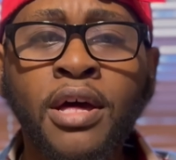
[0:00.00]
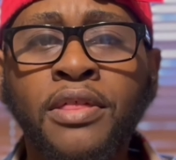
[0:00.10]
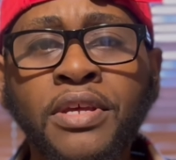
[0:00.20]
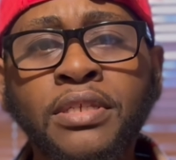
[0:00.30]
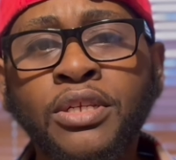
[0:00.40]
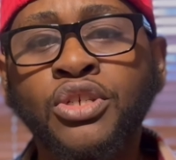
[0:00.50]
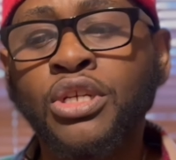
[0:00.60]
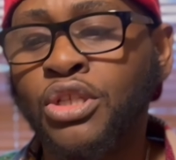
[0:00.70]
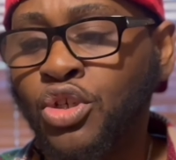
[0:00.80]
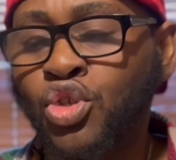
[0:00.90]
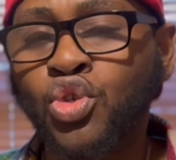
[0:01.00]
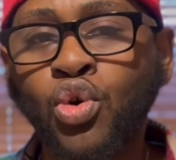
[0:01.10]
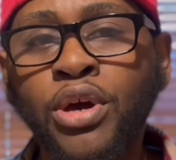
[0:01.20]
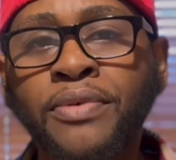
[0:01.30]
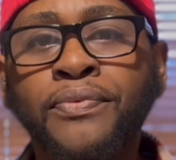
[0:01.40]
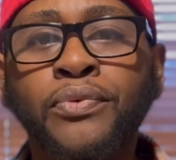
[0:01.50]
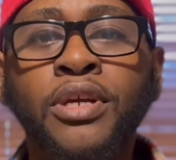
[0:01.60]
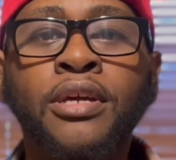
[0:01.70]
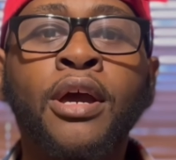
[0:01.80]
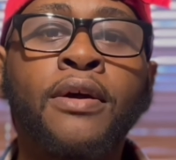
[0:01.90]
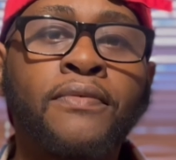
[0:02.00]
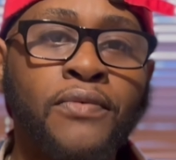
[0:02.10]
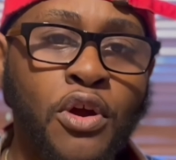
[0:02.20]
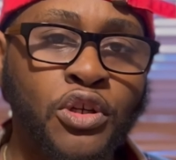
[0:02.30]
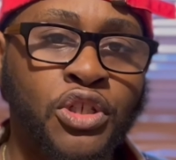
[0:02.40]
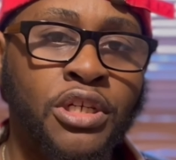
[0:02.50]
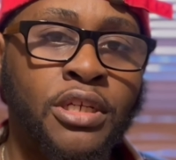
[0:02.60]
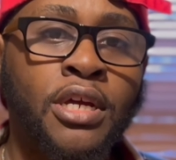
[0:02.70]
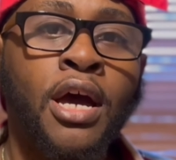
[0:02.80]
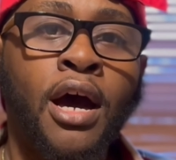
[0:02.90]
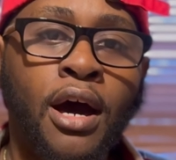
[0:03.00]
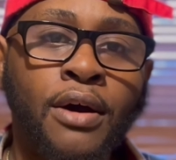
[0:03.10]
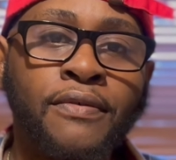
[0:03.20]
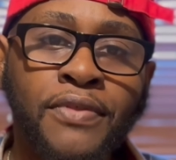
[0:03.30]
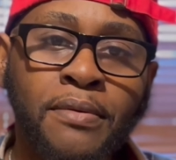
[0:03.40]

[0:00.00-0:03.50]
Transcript: This is just a soy-free version of the